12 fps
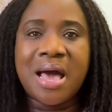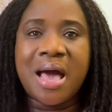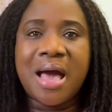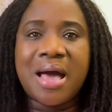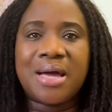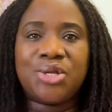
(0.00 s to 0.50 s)

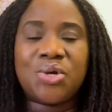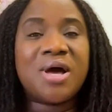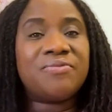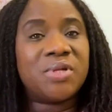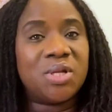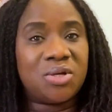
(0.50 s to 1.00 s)
and you
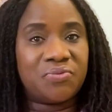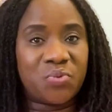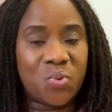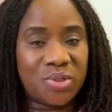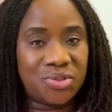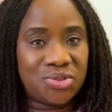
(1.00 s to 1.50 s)
have a lot
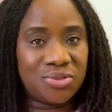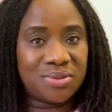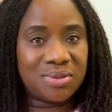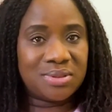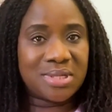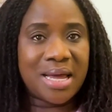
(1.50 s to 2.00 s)
of
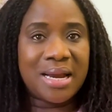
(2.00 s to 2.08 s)
questions,